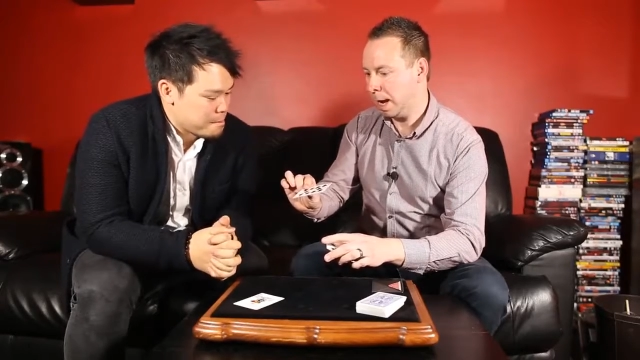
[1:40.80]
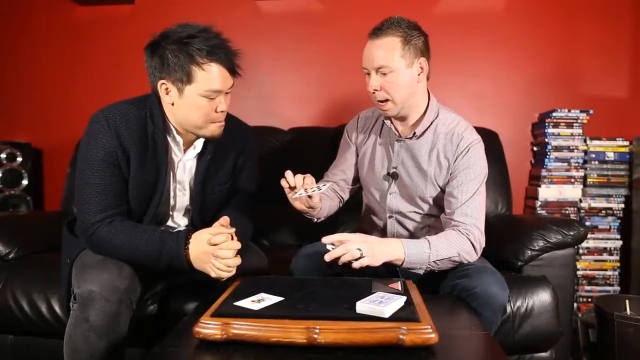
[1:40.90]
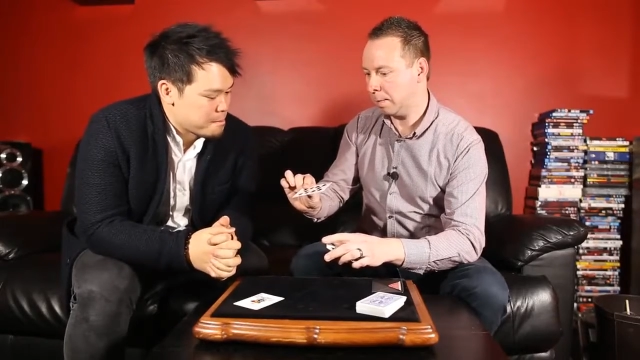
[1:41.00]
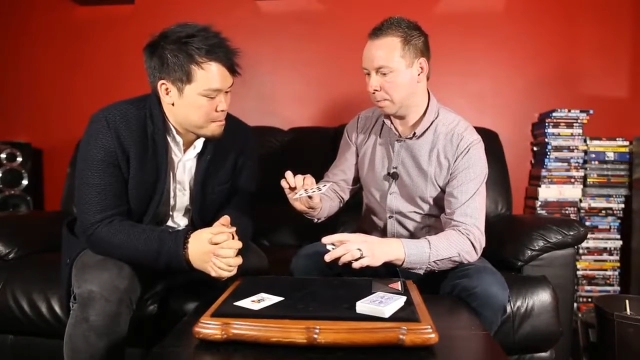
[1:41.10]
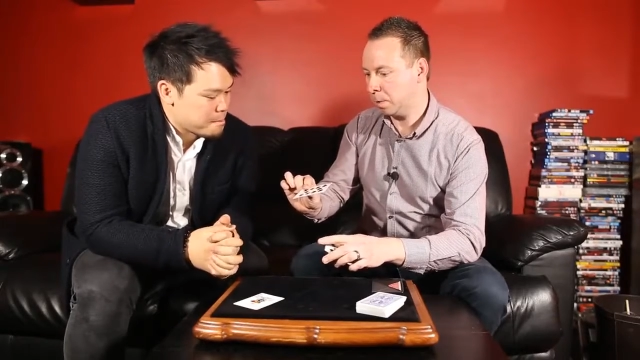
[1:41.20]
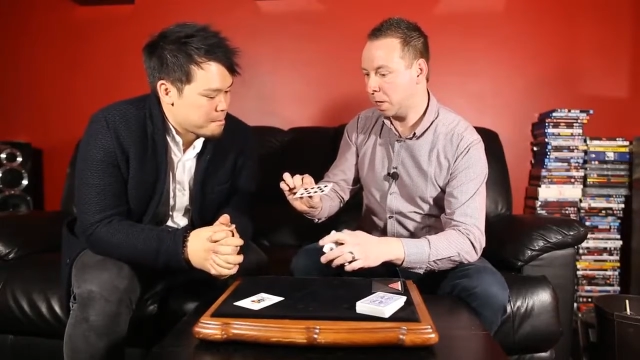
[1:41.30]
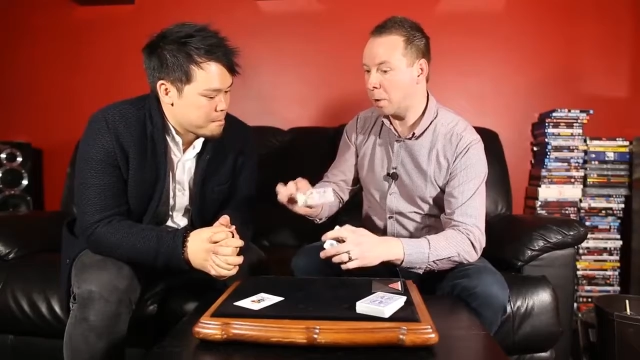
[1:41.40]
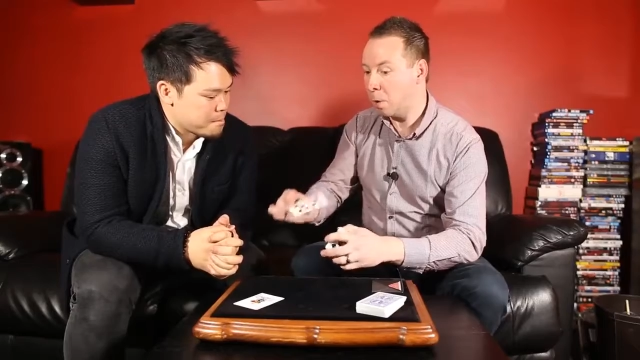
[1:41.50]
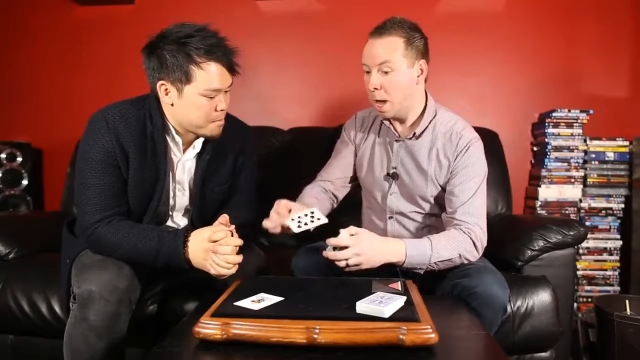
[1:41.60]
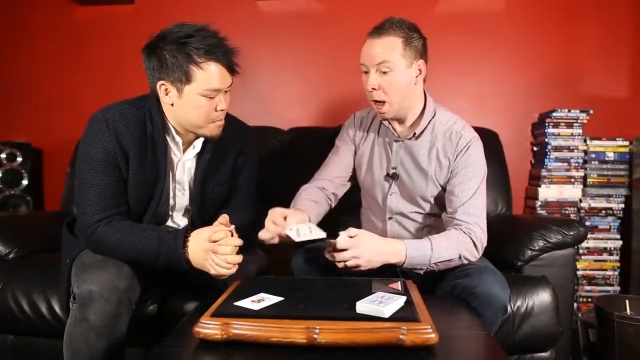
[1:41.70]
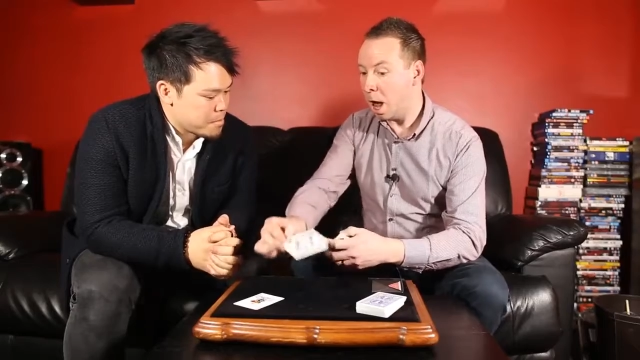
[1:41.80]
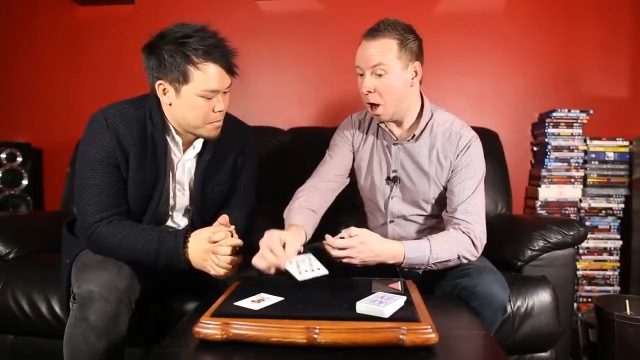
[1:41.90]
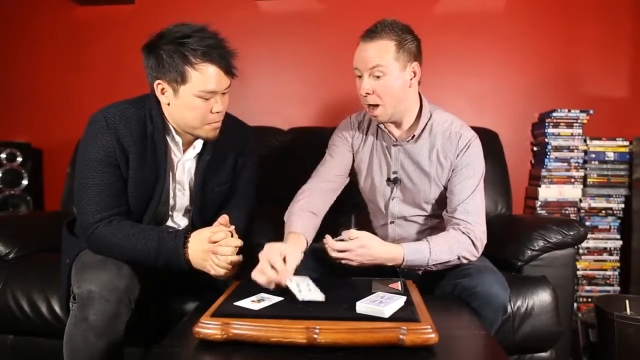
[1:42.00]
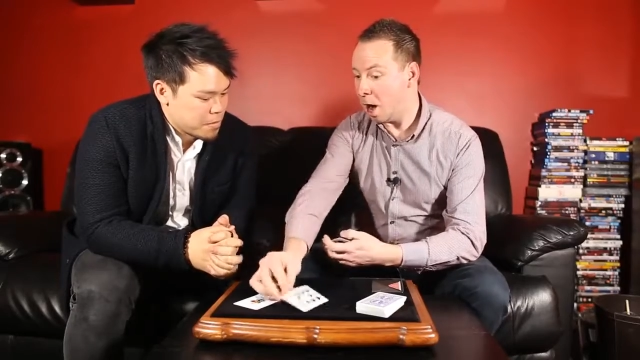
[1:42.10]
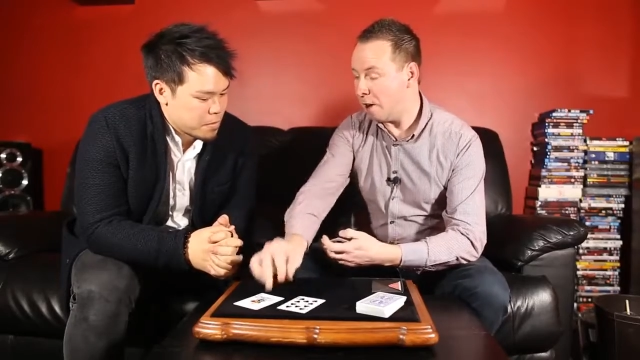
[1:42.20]
Speaker 1: Yeah. So
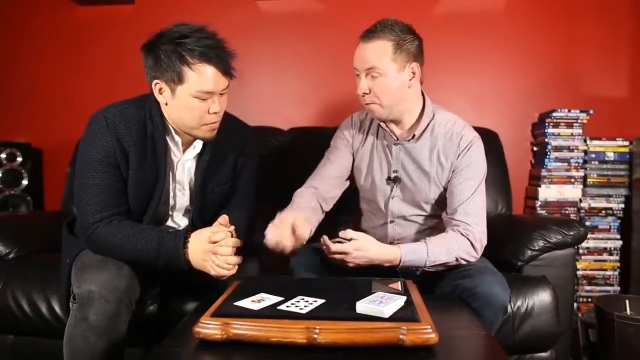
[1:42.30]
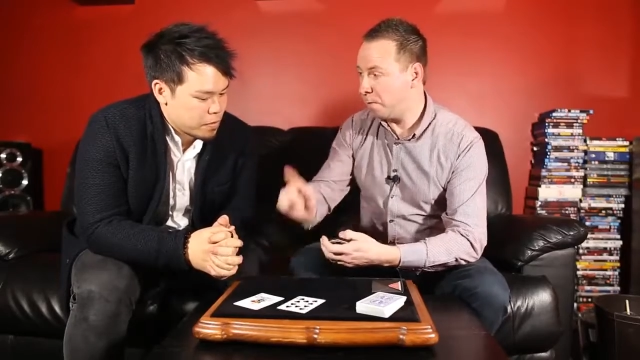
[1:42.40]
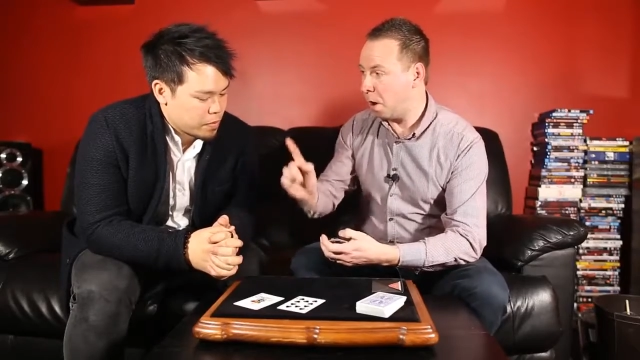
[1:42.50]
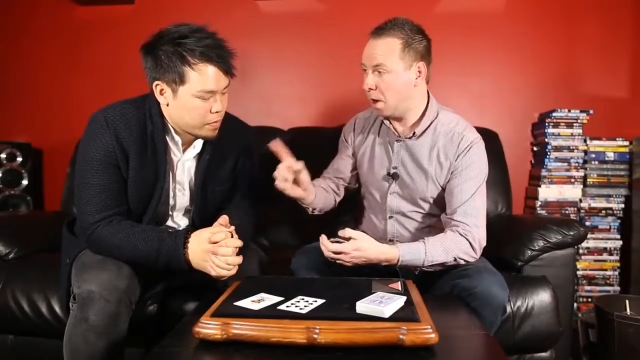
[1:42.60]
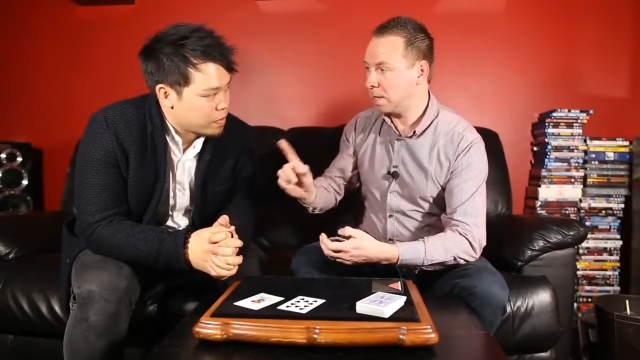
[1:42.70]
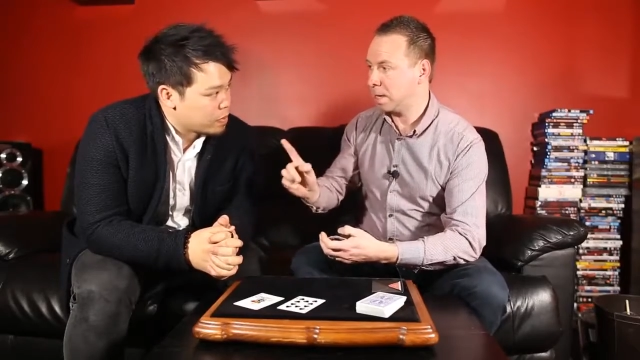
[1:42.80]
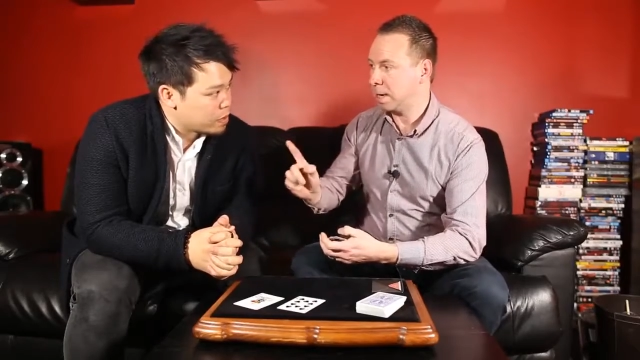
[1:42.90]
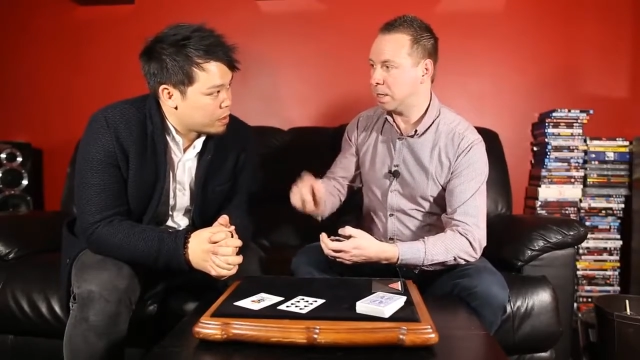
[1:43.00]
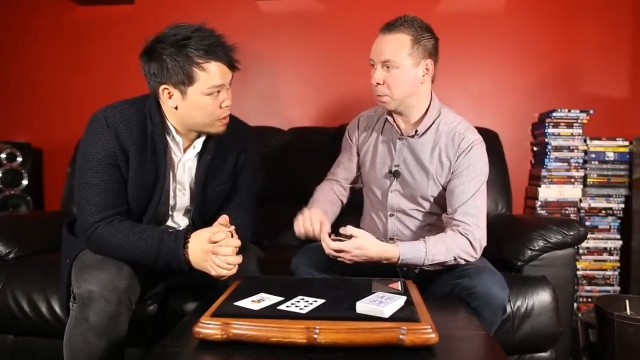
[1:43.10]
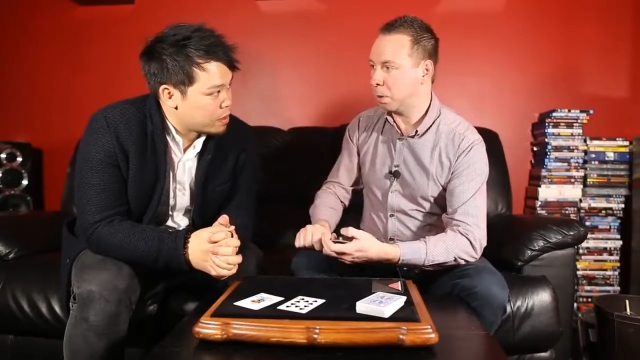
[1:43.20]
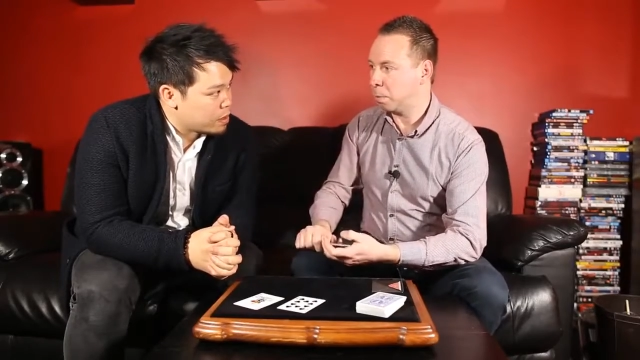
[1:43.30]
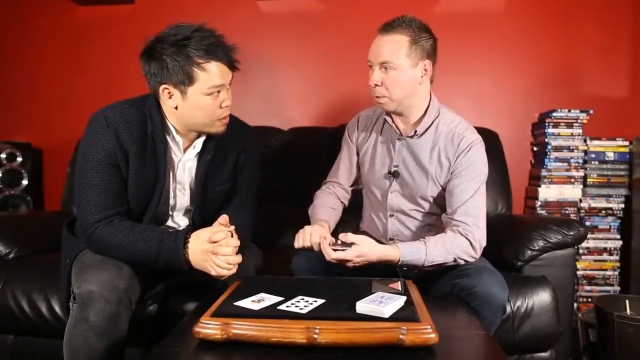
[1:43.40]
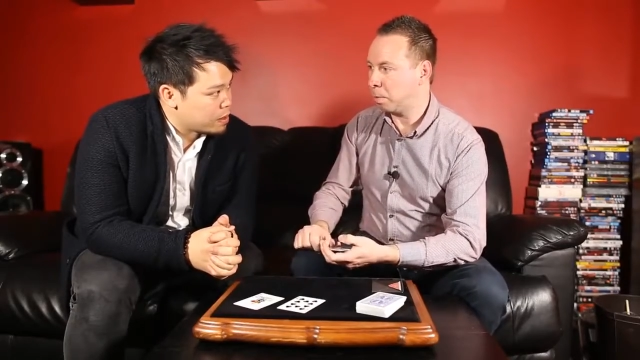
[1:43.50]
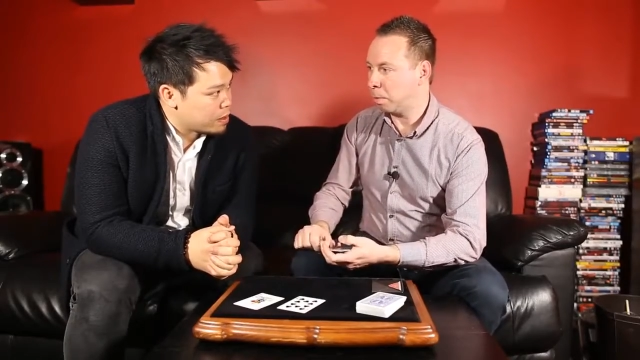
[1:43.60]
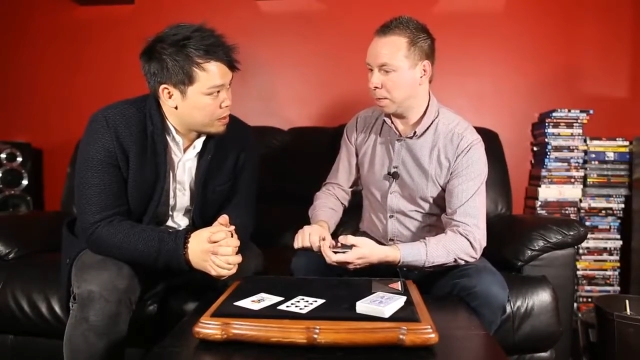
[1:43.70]
I've isolated what the
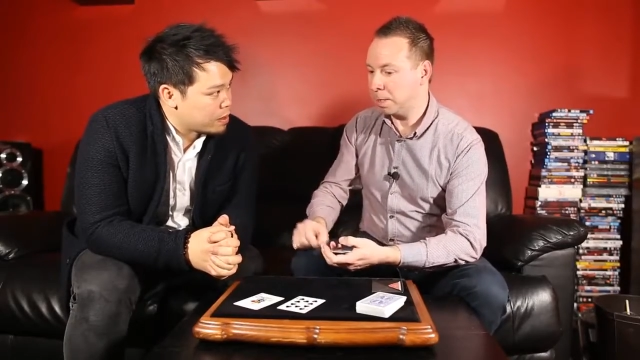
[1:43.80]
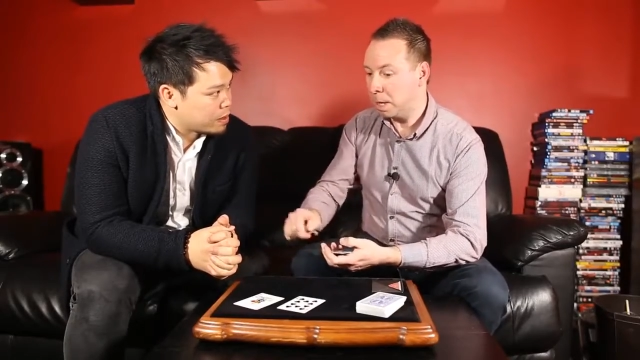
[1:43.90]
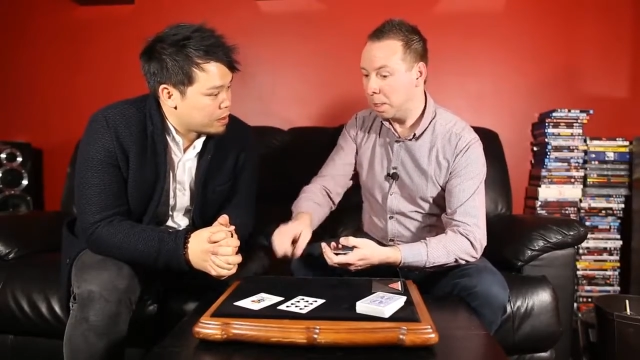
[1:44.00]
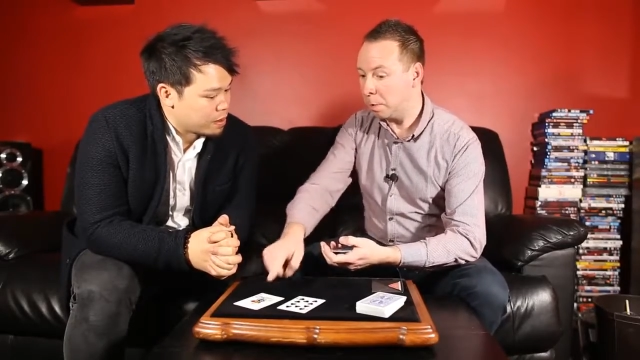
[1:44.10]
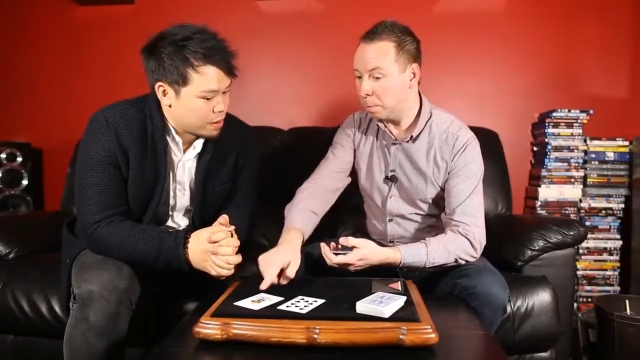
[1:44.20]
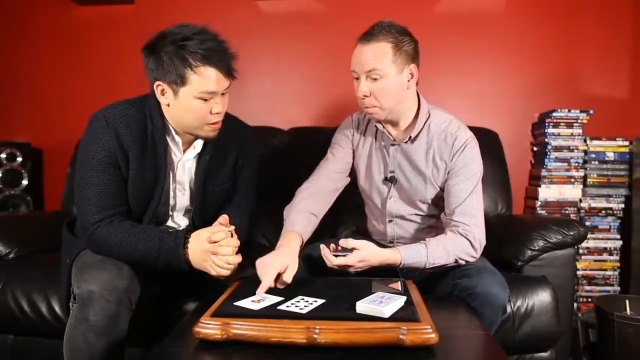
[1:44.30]
problem is. The